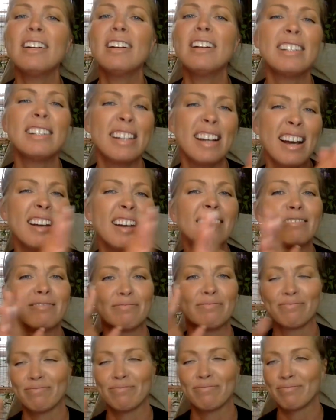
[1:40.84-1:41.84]
nearly done.
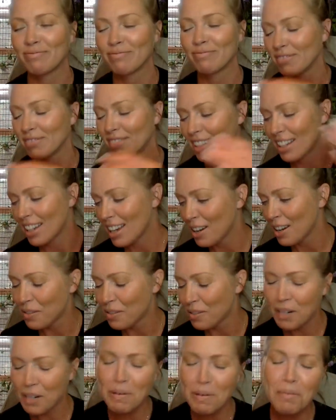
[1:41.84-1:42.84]

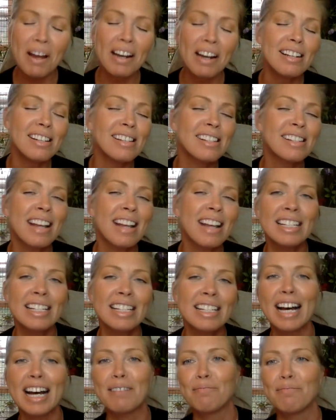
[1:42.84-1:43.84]
We're going to be ready to stand up.